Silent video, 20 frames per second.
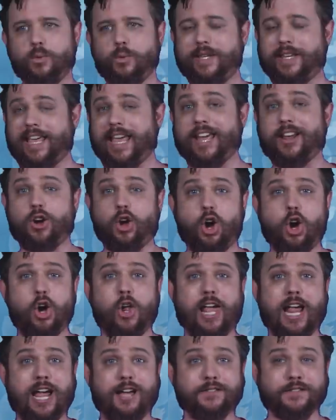We can't all
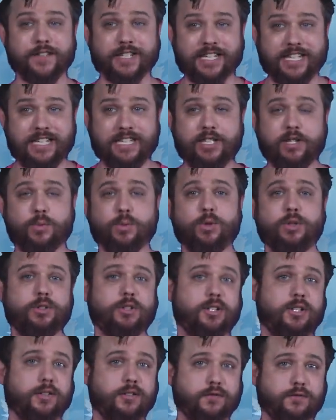have
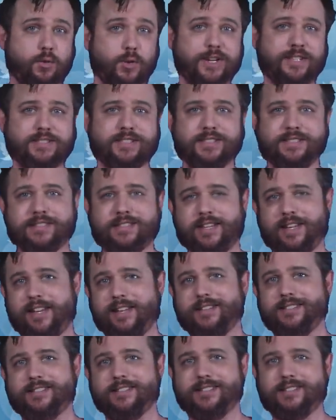equal voices
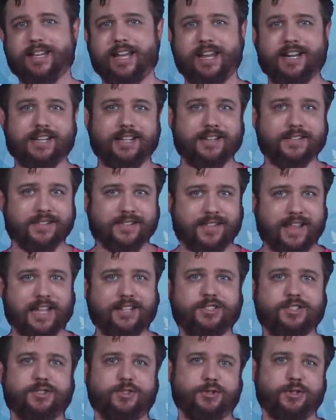in society.
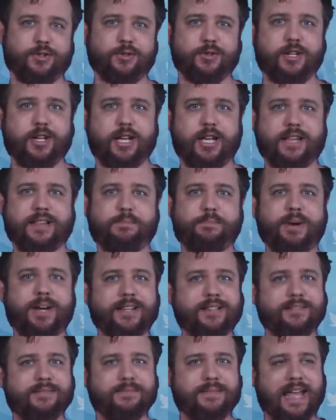That's true.
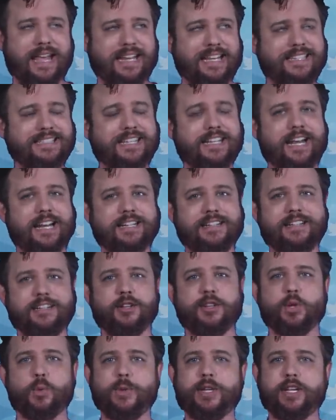But that is an ideal
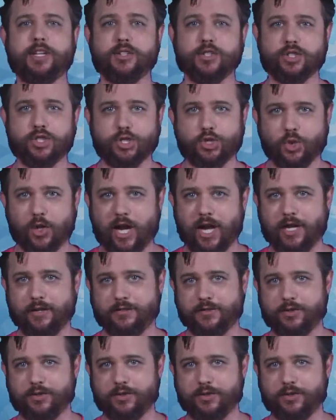that we can strive